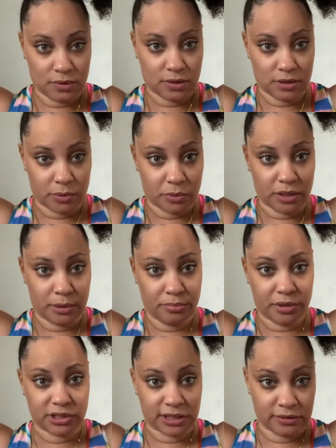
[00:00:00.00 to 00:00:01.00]
And we're gonna
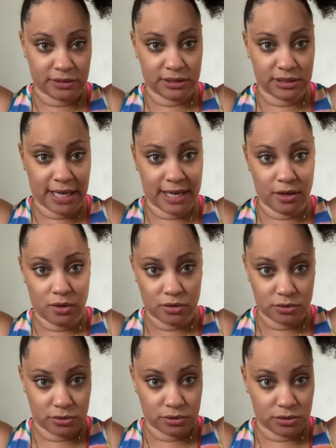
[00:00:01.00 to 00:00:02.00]
brush out the
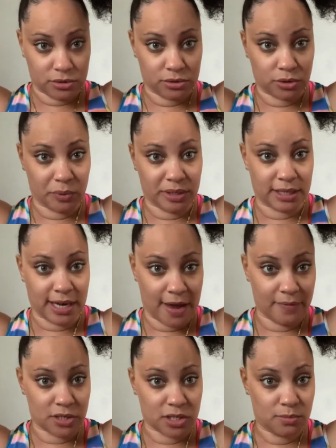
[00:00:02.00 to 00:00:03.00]
tangles so we can have
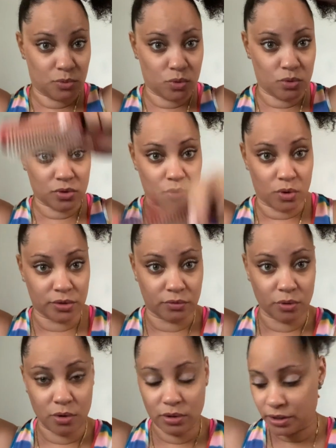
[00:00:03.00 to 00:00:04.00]
it smooth on the
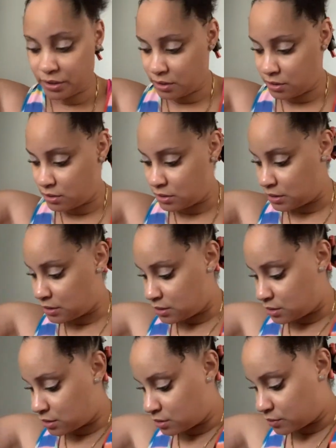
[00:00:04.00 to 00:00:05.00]
roller.
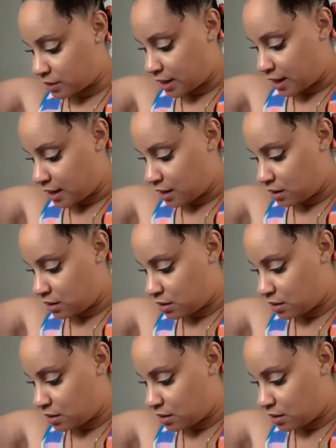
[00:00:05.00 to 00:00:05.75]
Okay.